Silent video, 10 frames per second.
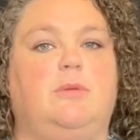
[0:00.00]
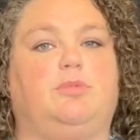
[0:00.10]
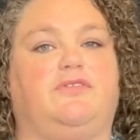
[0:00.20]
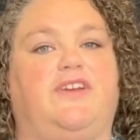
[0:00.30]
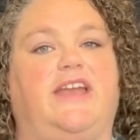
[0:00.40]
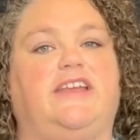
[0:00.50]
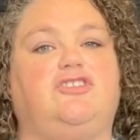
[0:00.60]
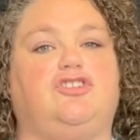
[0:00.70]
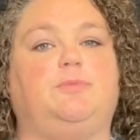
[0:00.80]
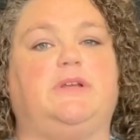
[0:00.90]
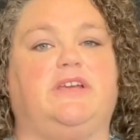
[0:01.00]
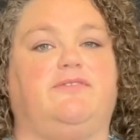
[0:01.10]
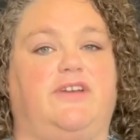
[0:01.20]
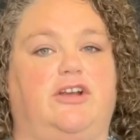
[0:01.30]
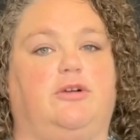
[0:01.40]
Preventing duplicate
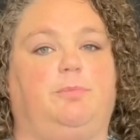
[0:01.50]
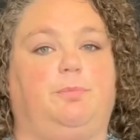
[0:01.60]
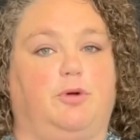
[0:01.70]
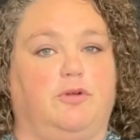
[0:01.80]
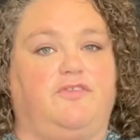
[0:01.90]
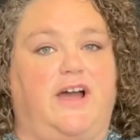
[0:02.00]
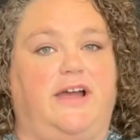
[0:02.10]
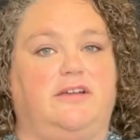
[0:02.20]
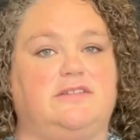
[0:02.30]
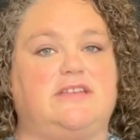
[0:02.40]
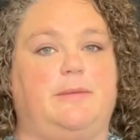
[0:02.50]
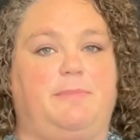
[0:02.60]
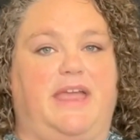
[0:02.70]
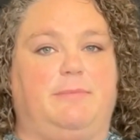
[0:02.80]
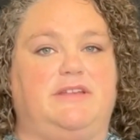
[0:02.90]
vendor profiles
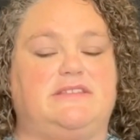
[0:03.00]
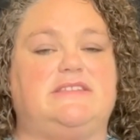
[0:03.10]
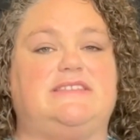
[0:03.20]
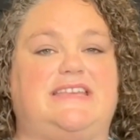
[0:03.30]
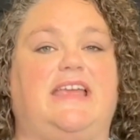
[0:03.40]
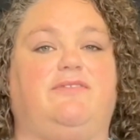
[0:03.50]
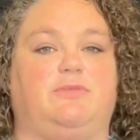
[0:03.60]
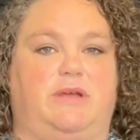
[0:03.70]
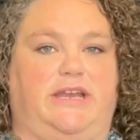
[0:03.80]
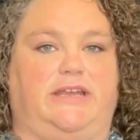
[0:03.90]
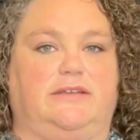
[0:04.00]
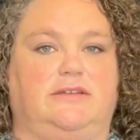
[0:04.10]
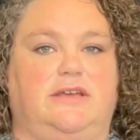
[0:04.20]
and payments saves money.